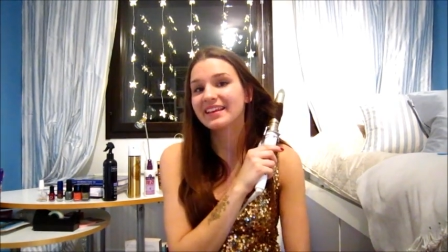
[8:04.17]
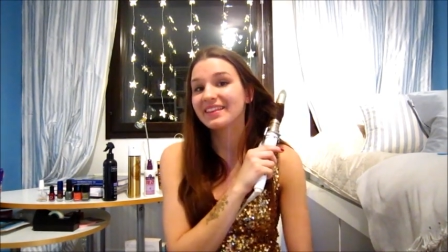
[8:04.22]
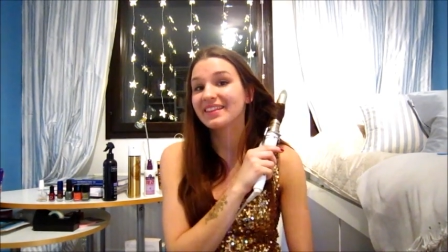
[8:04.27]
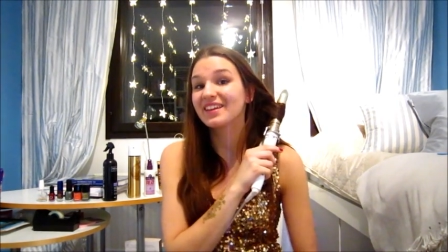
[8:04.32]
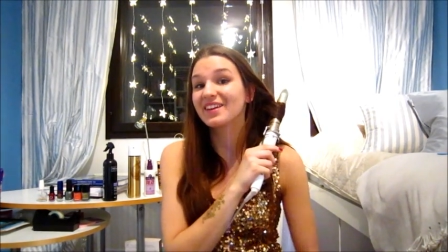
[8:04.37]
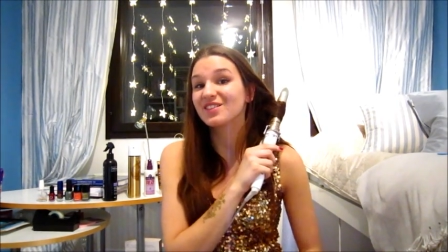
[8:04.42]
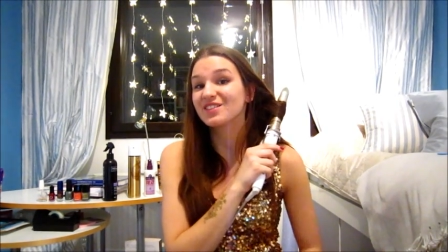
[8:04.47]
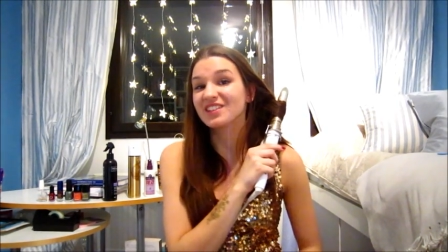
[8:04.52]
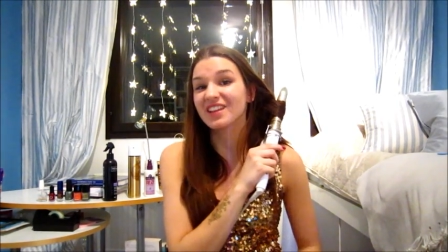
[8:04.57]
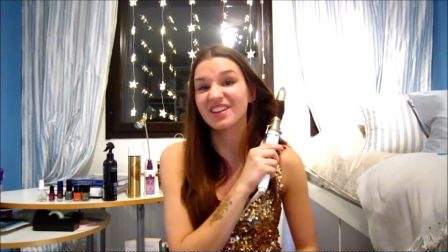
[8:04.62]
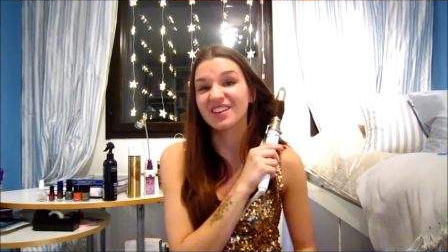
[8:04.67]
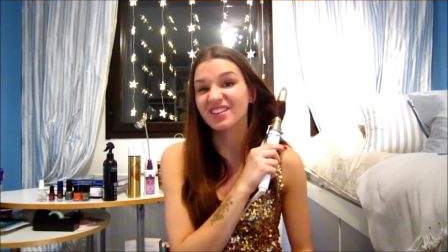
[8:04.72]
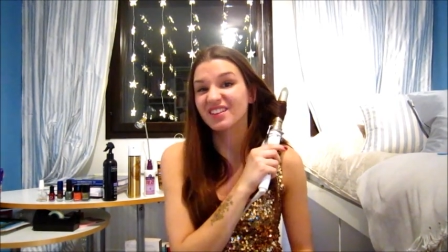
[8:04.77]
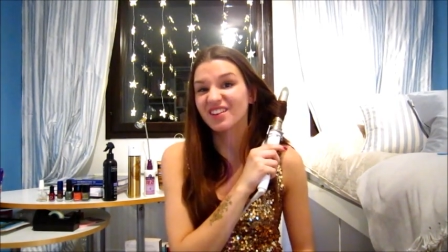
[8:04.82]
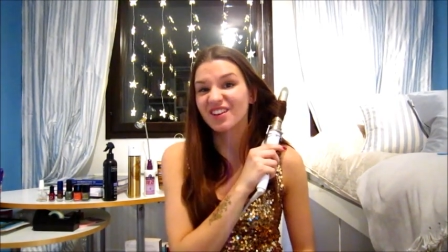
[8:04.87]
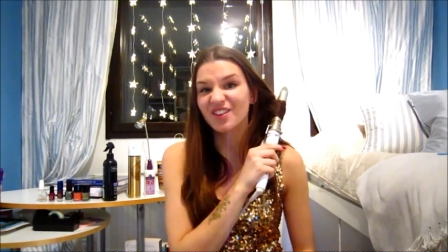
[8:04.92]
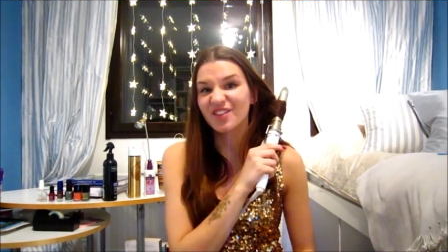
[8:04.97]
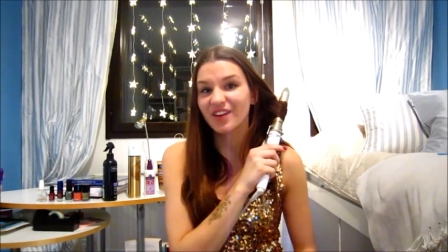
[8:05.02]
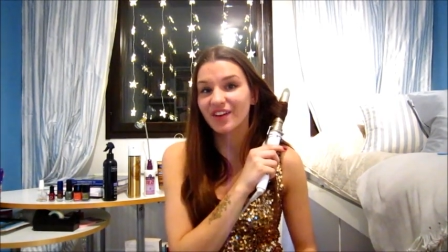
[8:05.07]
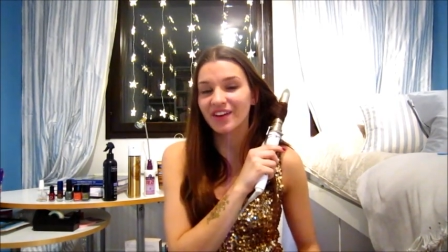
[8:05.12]
They don't tend to
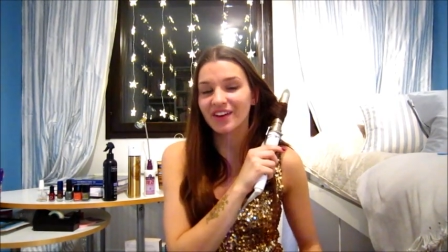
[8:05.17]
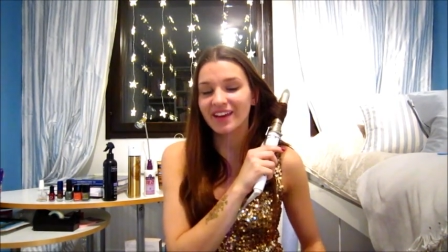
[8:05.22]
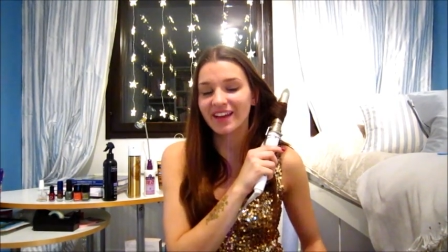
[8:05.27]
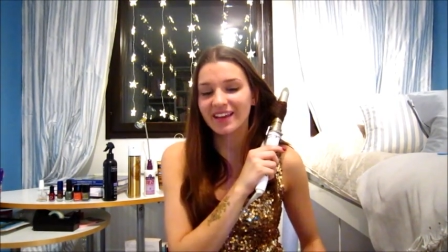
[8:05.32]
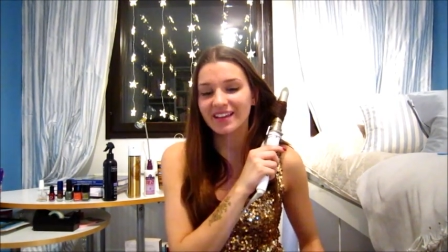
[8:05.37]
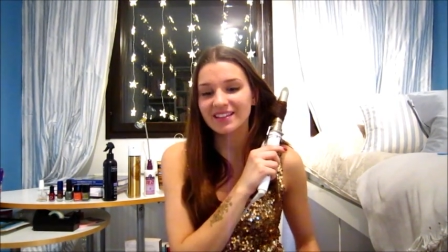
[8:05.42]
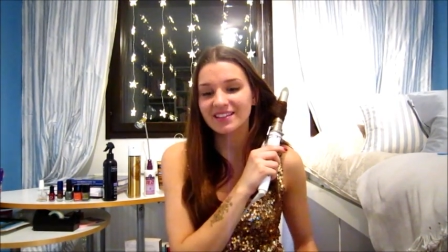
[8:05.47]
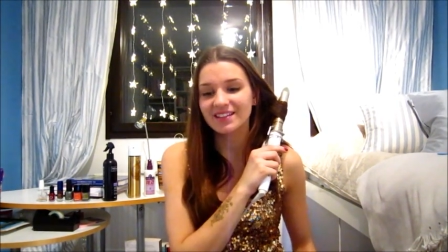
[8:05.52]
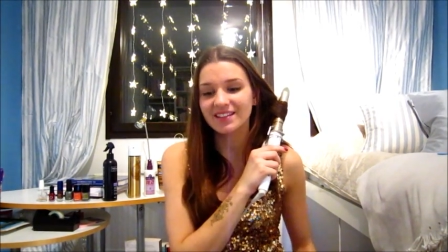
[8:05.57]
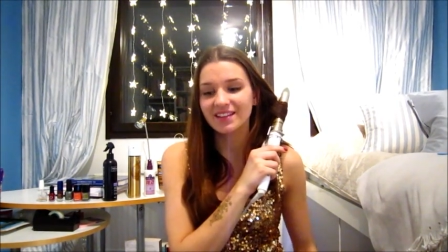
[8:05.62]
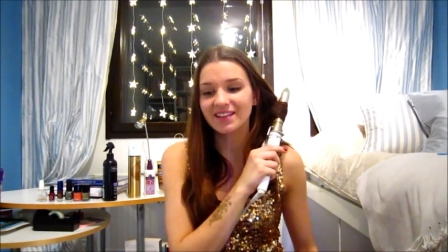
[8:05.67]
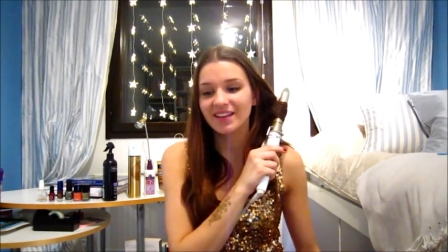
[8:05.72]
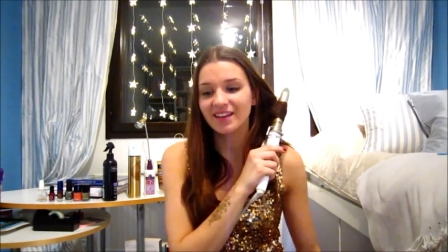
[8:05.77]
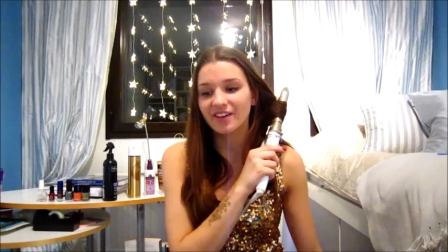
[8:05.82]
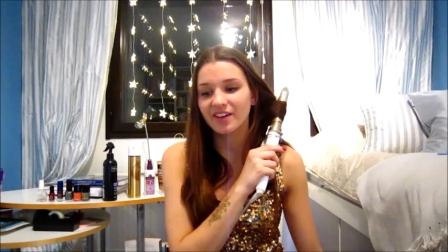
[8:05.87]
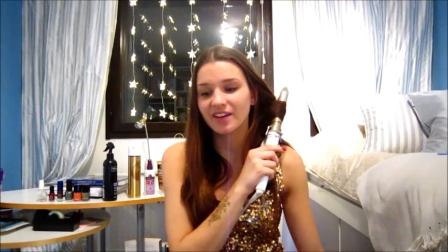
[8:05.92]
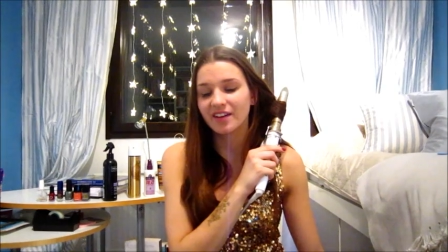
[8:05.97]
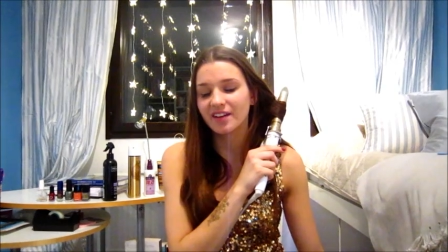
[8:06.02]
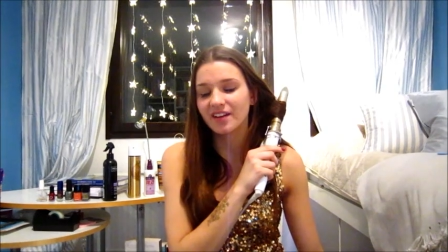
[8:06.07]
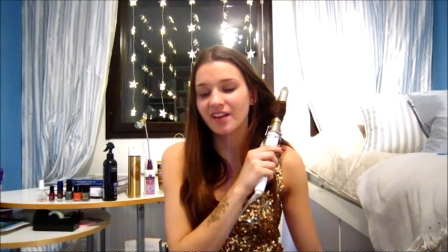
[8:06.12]
look very nice, and
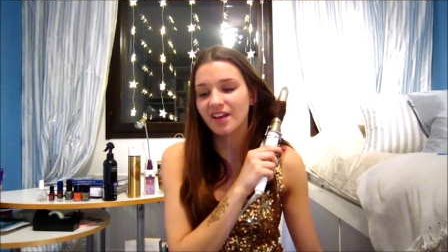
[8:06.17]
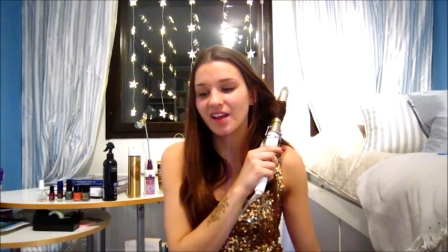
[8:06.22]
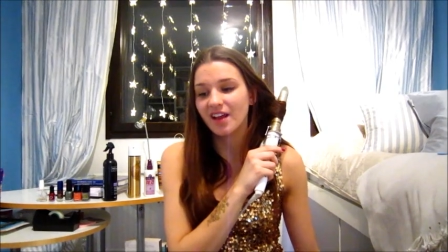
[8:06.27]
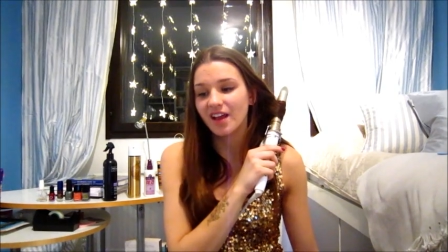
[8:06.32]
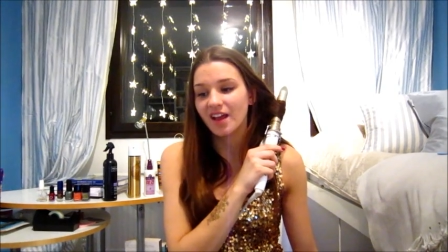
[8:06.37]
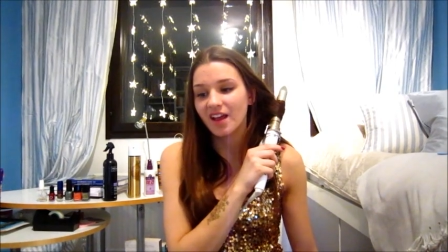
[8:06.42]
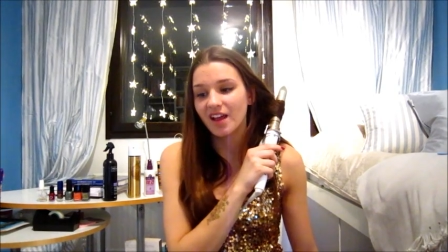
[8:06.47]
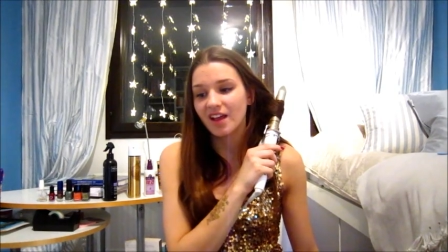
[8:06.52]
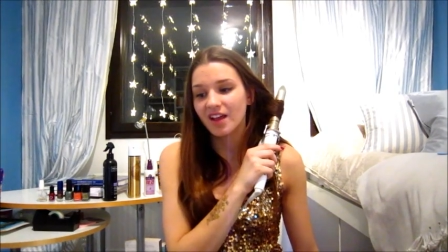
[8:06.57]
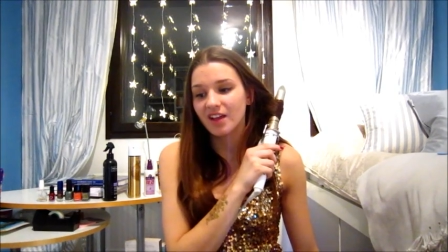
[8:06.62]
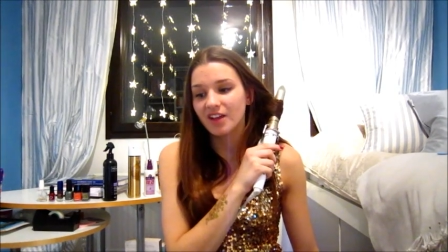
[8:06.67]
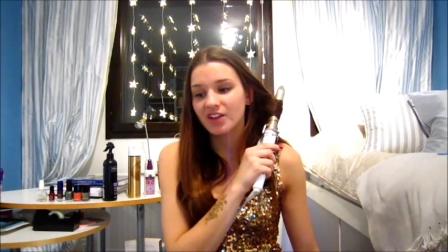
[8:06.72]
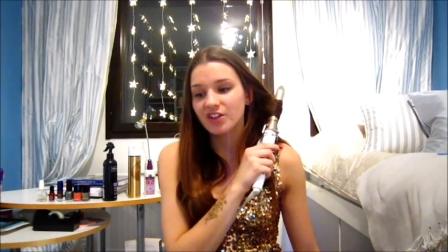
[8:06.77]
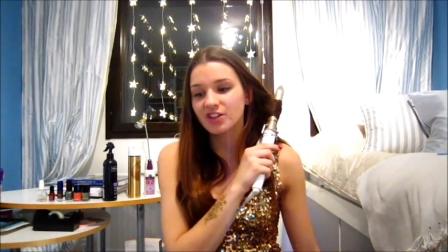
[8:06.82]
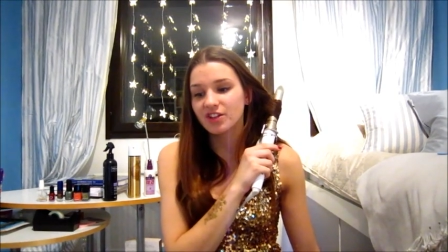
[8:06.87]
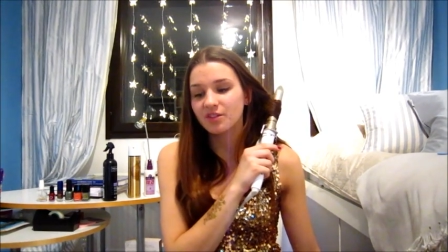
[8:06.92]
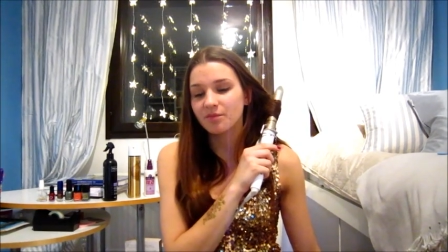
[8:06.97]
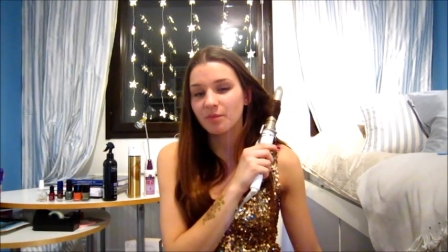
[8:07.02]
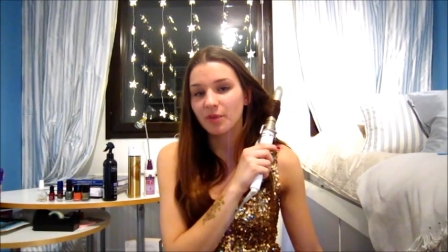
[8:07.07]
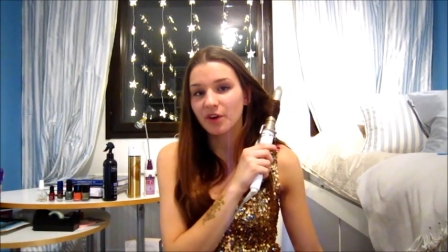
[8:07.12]
they
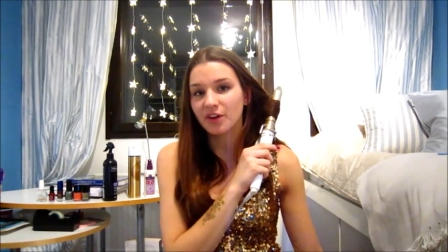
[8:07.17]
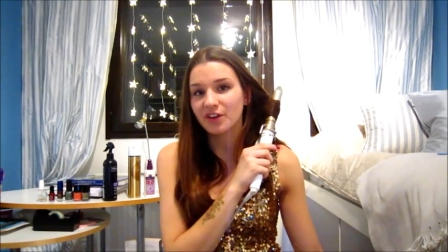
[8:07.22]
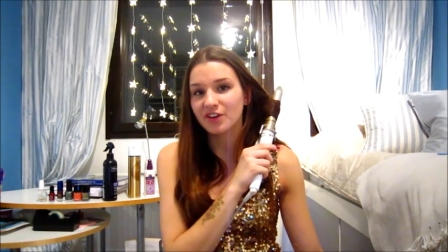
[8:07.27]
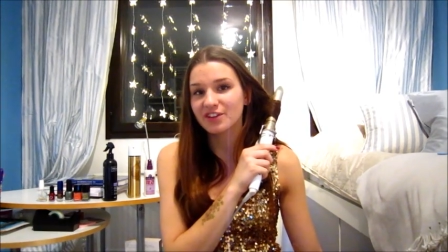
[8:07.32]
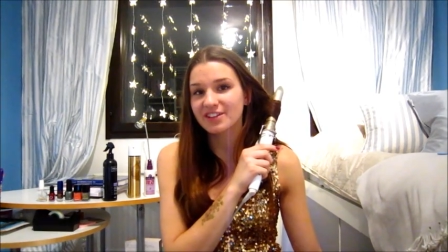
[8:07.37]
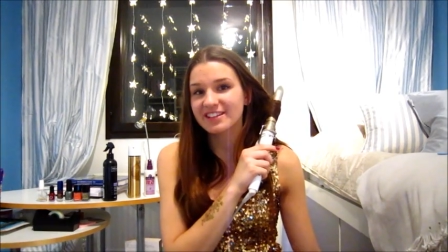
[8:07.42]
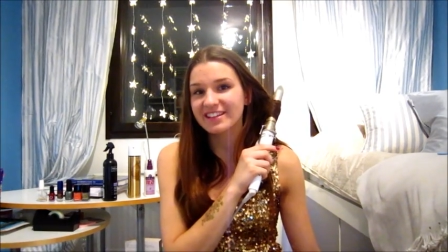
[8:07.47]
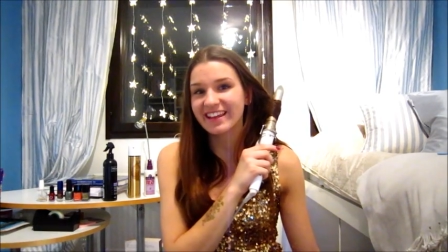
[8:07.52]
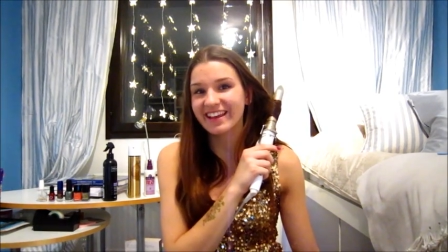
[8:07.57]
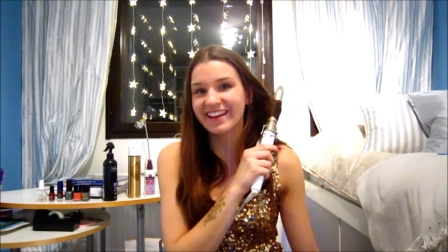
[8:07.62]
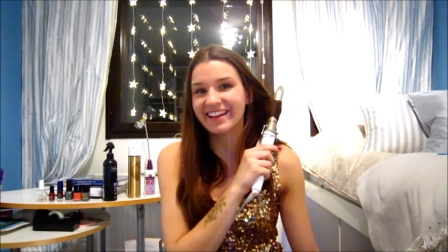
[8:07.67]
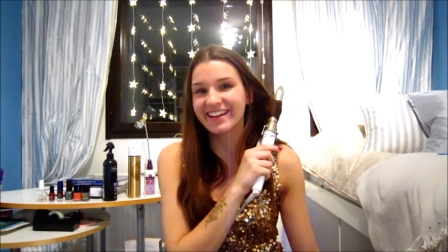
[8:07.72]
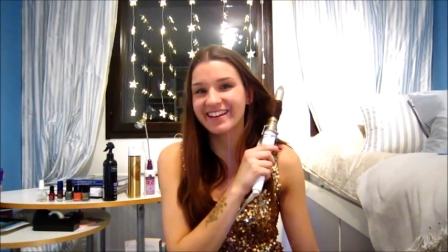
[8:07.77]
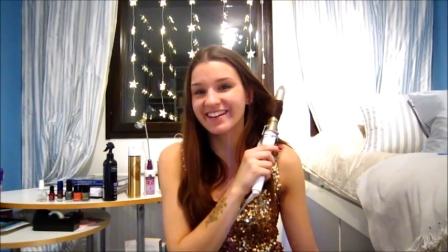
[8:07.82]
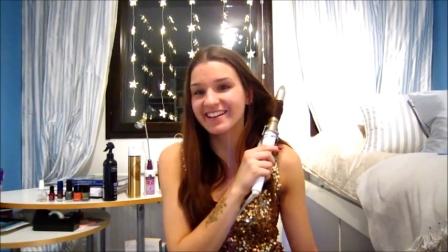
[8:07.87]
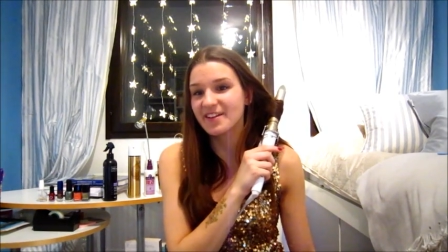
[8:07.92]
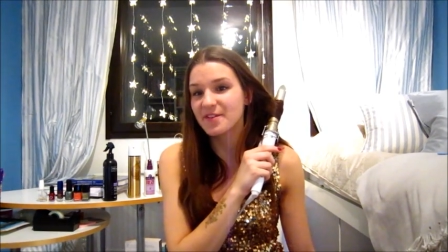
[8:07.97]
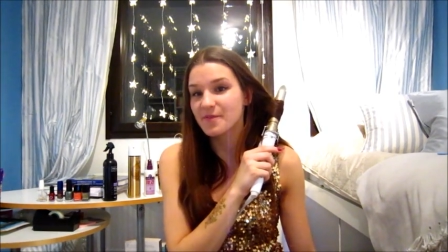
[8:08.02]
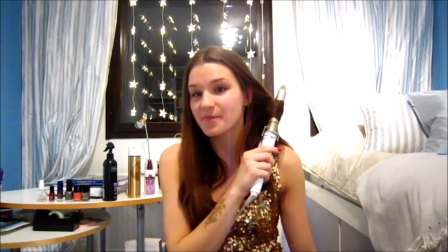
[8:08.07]
shouldn't burn your skin.